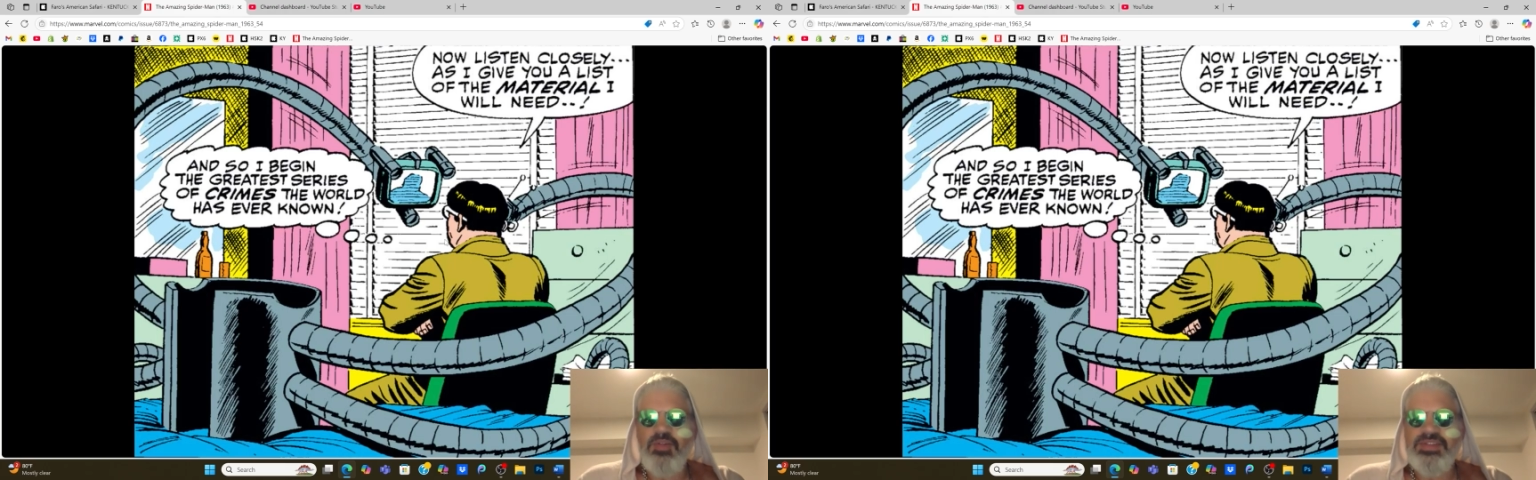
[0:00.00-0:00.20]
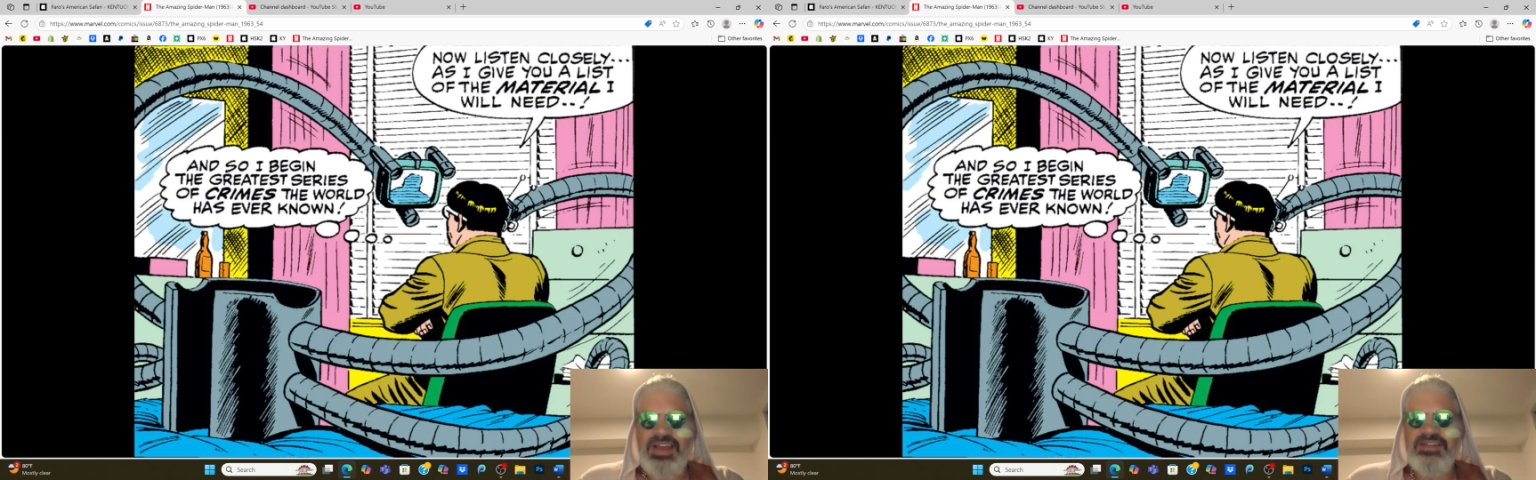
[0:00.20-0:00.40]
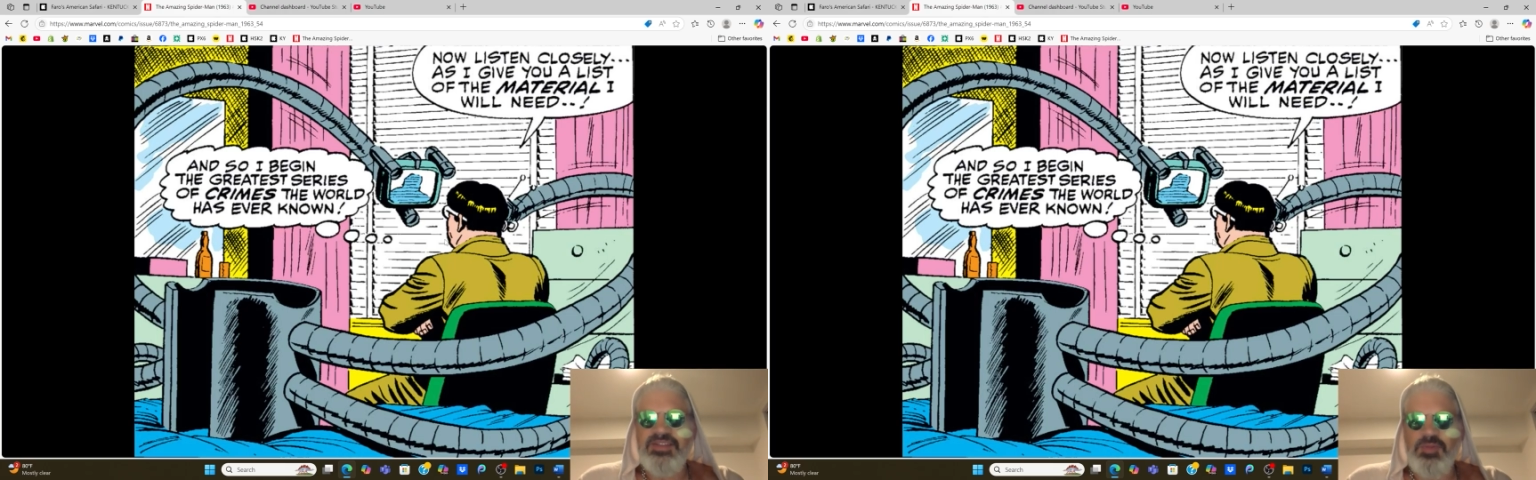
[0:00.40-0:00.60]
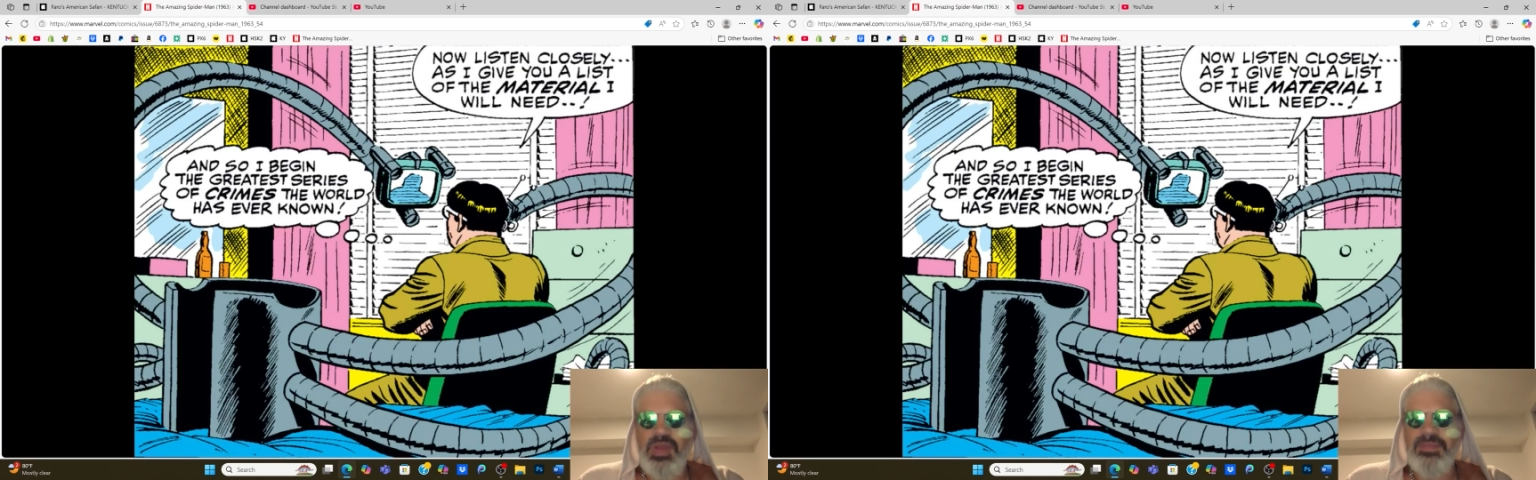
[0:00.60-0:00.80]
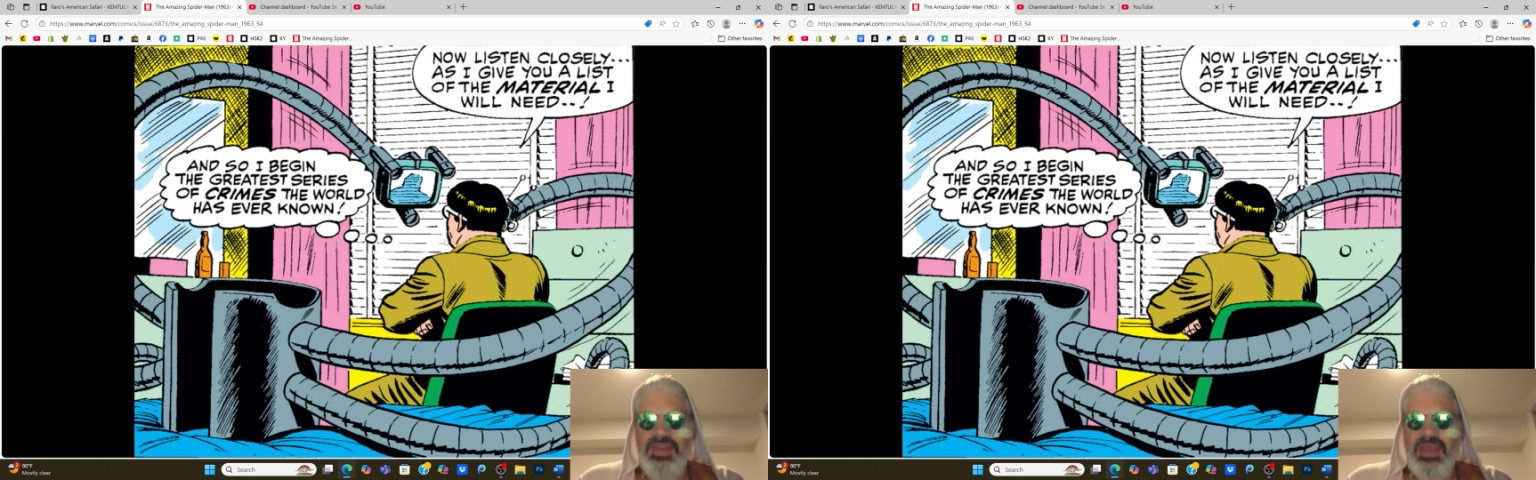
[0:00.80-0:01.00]
he's got his little
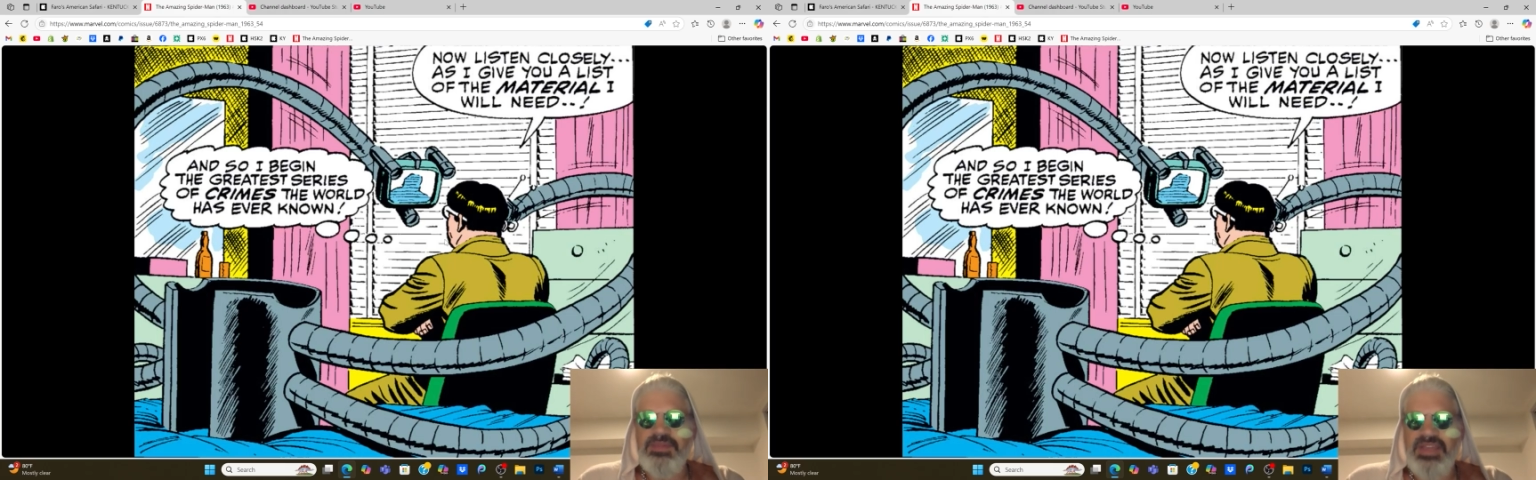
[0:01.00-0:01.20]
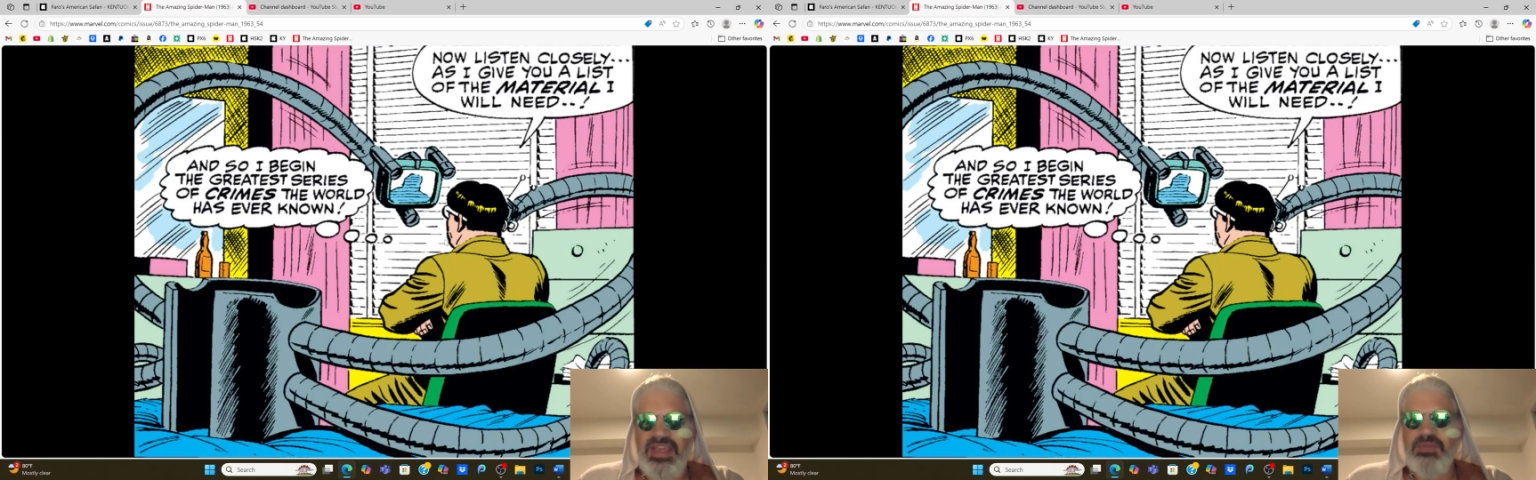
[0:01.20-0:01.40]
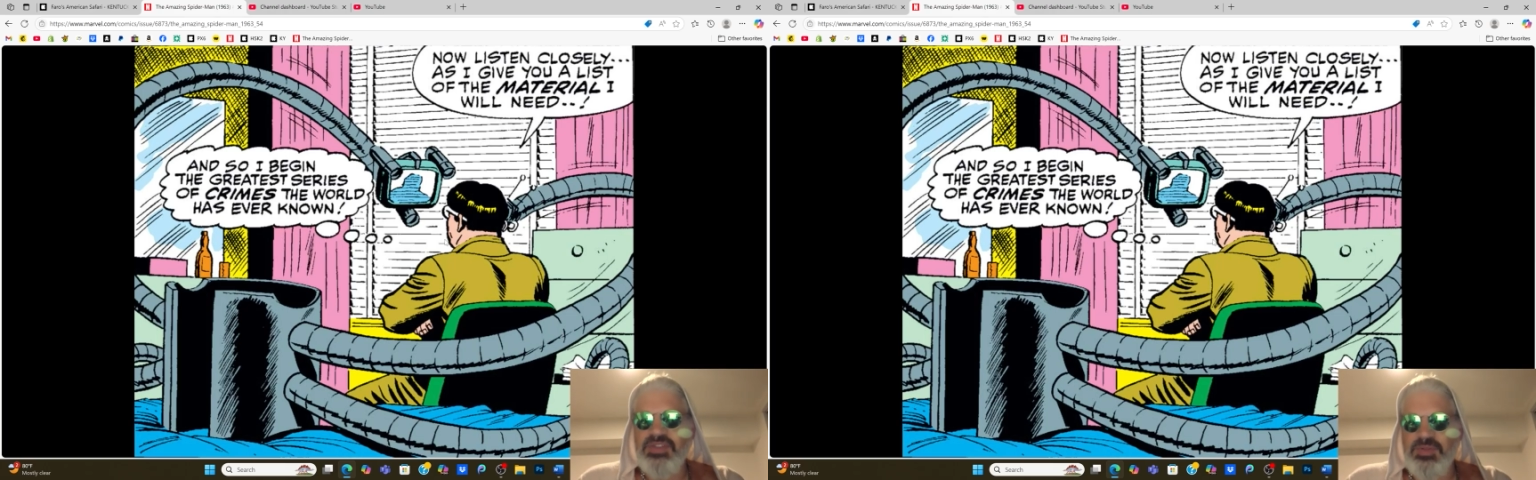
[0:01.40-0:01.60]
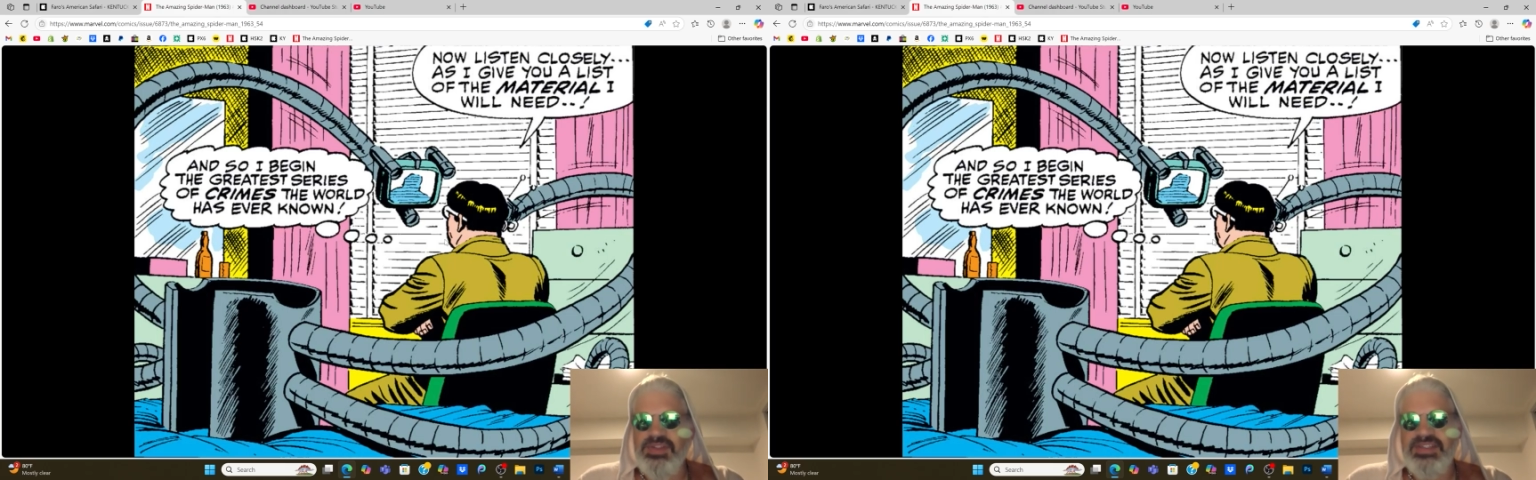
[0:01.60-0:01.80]
webcam. See, he was doing